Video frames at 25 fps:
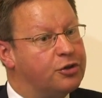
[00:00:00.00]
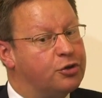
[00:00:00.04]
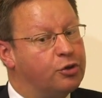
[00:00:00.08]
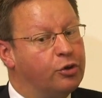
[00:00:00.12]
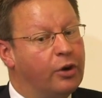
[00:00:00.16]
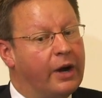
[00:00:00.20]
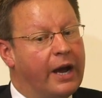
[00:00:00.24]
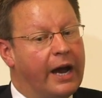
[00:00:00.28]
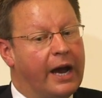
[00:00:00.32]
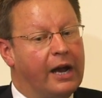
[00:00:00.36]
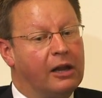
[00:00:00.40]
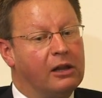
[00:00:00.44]

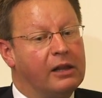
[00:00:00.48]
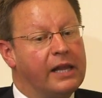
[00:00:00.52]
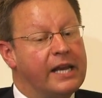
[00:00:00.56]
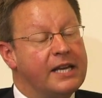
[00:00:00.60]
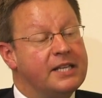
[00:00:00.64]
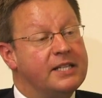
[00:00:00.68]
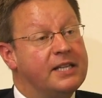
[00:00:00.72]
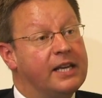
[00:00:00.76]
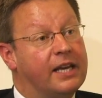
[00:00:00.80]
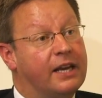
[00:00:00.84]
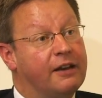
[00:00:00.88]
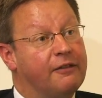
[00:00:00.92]
So
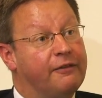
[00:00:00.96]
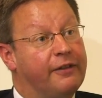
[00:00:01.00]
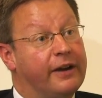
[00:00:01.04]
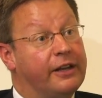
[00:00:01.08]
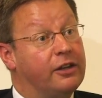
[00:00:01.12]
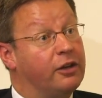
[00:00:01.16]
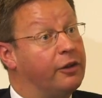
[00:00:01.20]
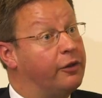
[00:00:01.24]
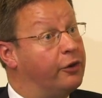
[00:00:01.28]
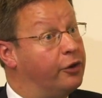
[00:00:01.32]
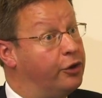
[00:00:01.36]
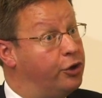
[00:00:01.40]
unless they can
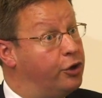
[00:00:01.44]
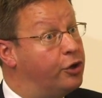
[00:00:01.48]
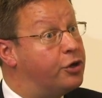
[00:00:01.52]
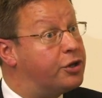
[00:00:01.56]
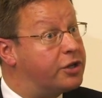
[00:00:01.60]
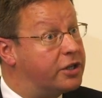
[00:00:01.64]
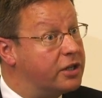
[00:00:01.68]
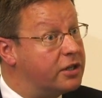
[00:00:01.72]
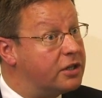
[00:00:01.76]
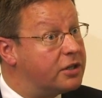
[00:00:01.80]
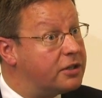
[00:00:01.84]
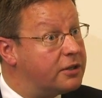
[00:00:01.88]
find other
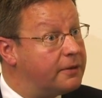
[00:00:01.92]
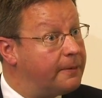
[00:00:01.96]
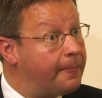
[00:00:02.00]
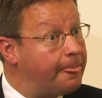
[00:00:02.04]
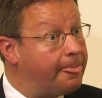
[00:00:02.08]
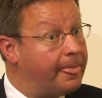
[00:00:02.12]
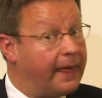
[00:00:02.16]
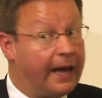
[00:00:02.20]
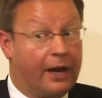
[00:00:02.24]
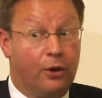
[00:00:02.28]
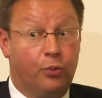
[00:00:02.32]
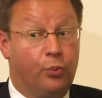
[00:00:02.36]
uses,
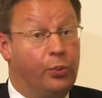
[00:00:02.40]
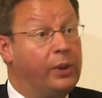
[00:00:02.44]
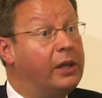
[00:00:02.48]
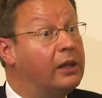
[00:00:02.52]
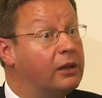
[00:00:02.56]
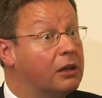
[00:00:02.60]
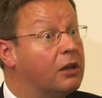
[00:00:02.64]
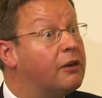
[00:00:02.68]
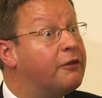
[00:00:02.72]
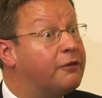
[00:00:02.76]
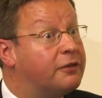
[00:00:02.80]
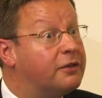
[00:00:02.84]
and we
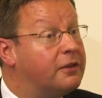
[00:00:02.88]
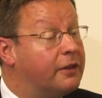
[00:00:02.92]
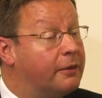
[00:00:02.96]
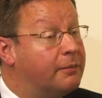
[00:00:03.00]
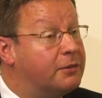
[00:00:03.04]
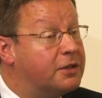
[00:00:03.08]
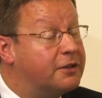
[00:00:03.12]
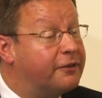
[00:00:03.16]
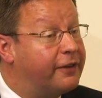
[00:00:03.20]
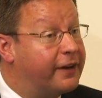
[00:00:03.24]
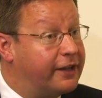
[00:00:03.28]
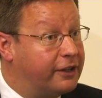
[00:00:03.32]
love them
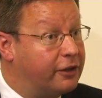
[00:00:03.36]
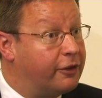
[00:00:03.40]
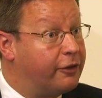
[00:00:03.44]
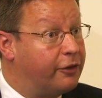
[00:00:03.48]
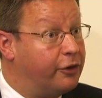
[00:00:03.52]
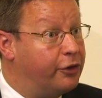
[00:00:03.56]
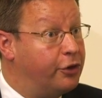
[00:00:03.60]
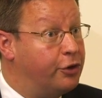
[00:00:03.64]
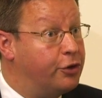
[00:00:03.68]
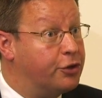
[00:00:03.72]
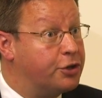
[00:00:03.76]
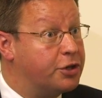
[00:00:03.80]
to find other
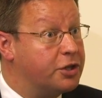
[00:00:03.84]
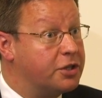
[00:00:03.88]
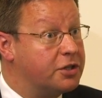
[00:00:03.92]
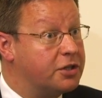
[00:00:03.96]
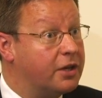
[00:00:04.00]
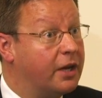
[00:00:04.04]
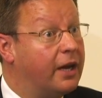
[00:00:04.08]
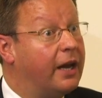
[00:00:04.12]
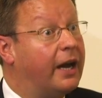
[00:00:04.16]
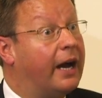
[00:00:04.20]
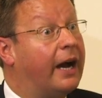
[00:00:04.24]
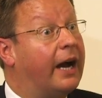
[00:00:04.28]
uses,
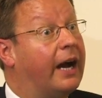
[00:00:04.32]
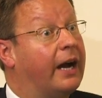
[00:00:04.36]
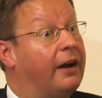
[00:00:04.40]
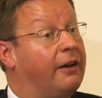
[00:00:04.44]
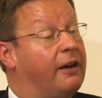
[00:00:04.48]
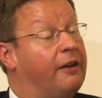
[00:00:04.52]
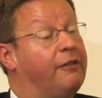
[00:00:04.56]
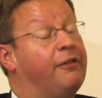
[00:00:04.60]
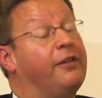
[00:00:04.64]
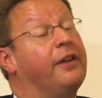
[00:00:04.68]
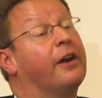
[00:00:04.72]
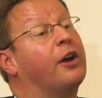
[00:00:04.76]

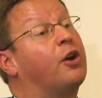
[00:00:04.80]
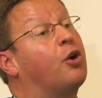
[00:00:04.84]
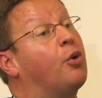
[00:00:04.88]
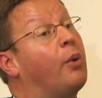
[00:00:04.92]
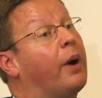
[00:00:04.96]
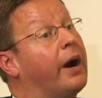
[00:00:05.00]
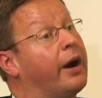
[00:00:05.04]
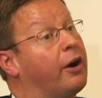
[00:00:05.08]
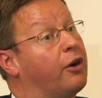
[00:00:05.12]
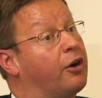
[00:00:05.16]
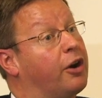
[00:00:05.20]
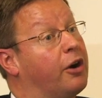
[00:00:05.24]
if they
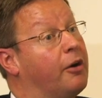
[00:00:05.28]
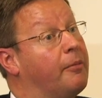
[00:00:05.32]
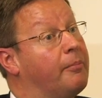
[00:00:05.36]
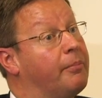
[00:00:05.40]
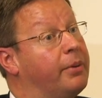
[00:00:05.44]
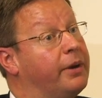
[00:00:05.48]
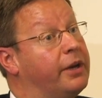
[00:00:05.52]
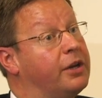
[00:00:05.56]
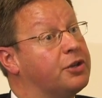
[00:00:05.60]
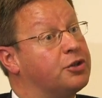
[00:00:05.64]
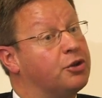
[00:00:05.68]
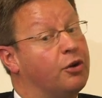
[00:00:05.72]
acquire
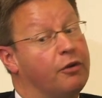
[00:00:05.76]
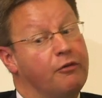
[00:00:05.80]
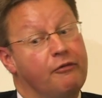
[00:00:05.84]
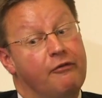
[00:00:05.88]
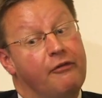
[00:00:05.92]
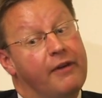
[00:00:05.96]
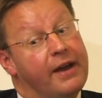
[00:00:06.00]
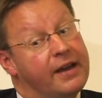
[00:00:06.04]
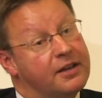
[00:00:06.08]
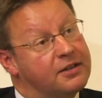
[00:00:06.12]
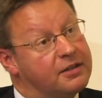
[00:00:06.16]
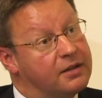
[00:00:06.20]
companies or
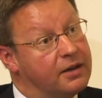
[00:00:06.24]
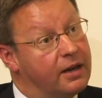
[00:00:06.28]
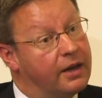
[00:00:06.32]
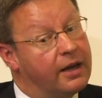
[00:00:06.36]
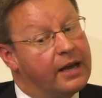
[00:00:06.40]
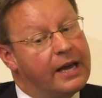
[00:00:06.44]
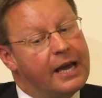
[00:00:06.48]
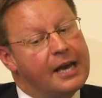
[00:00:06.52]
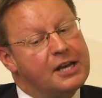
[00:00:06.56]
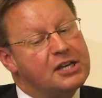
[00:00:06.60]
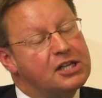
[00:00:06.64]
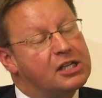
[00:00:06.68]
invest in a
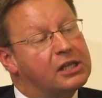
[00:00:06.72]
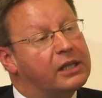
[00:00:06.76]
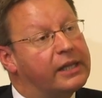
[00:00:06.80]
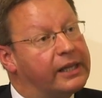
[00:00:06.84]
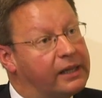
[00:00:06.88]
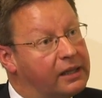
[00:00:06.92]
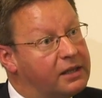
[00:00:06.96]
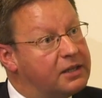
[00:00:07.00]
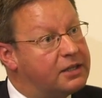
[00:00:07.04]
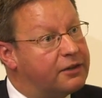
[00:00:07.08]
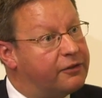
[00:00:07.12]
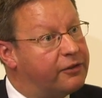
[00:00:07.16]

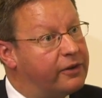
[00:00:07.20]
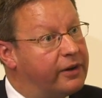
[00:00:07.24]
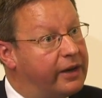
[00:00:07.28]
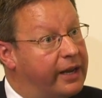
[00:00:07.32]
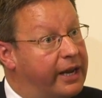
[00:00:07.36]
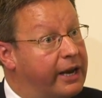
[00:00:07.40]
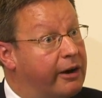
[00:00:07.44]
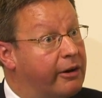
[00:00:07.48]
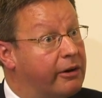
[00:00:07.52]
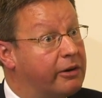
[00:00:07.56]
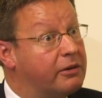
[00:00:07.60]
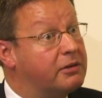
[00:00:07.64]
slightly different
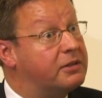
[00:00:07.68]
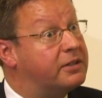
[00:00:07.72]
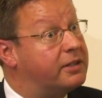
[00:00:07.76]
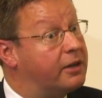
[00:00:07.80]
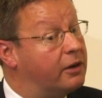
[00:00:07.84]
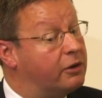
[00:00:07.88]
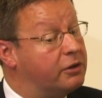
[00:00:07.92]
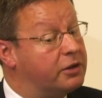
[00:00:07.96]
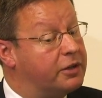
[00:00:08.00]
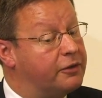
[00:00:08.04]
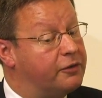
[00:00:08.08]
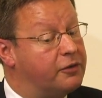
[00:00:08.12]
area
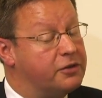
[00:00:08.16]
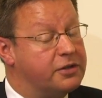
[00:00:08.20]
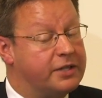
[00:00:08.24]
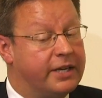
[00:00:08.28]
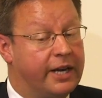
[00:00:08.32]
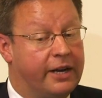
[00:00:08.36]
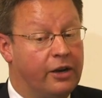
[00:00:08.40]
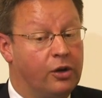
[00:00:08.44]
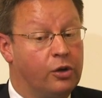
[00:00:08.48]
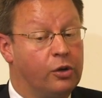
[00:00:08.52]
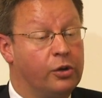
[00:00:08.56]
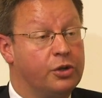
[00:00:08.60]
or different
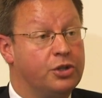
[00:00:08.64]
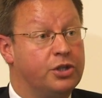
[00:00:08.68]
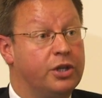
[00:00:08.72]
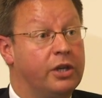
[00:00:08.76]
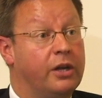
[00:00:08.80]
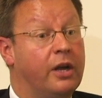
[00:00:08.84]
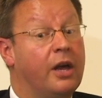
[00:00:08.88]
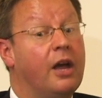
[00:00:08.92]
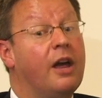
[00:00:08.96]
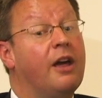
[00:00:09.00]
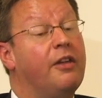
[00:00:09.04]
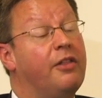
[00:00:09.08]

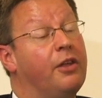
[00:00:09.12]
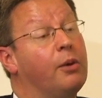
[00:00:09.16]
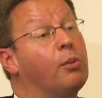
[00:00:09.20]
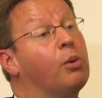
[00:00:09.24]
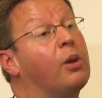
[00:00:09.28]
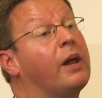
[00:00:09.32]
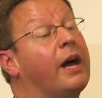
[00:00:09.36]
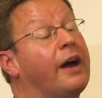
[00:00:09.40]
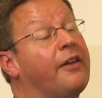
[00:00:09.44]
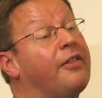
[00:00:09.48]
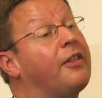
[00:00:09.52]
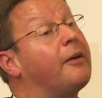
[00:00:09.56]
technology, they will
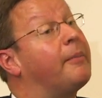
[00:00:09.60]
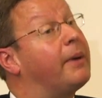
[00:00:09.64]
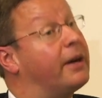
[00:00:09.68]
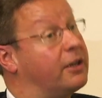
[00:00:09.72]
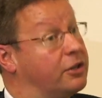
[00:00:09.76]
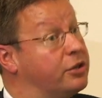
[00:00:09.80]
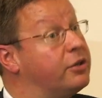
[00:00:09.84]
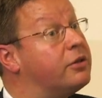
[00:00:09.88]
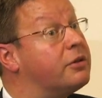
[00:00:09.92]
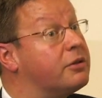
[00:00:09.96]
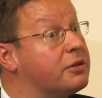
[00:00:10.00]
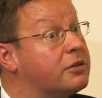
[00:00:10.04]
hand that back
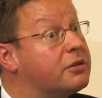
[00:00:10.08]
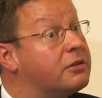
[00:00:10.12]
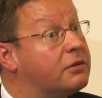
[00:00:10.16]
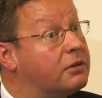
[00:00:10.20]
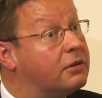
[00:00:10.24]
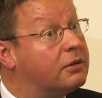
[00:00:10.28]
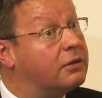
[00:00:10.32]
to us.